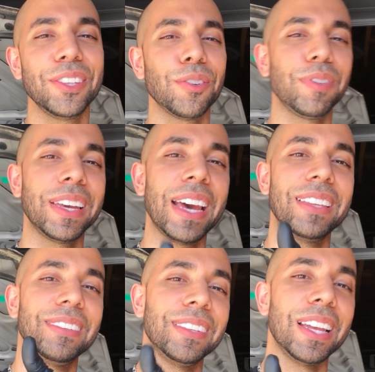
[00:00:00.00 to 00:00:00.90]
don't
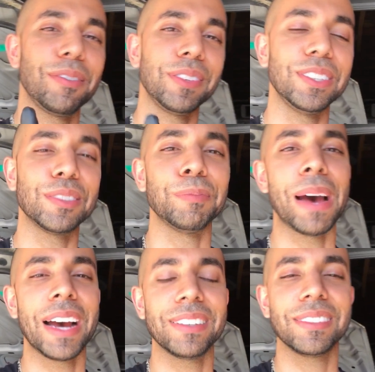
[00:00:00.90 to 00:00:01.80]
forget to definitely
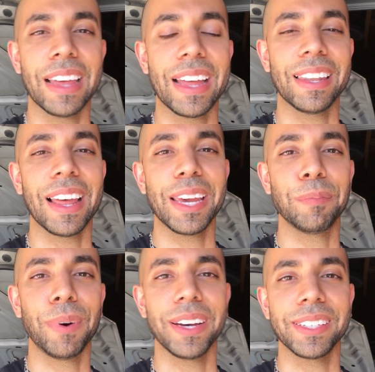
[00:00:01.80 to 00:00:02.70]
smash that
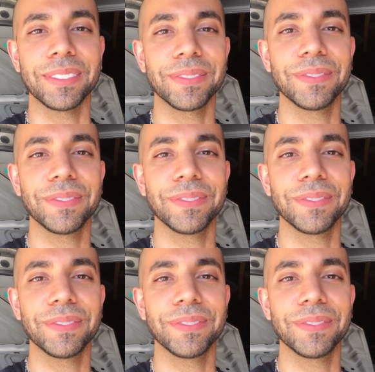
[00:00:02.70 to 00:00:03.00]
like button.